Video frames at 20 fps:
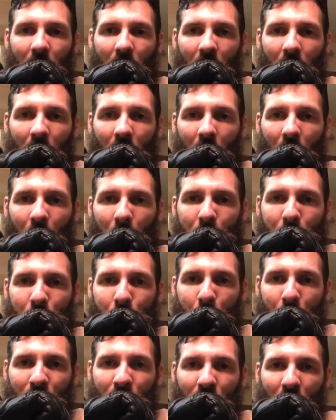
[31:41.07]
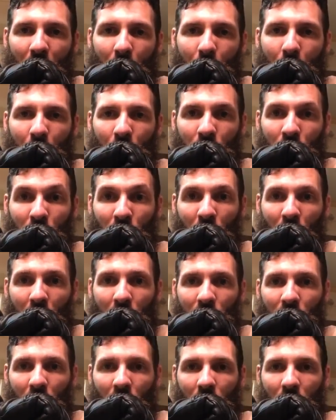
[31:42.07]
Put your
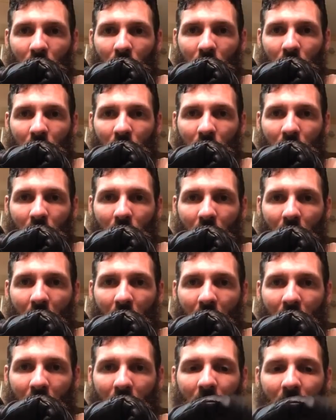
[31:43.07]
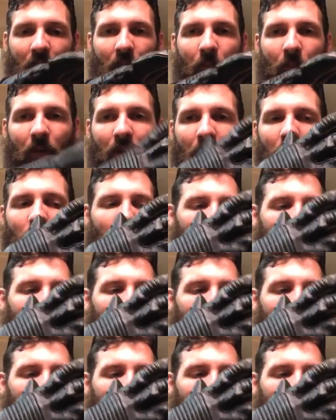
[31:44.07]
gloves on, AM. I got one.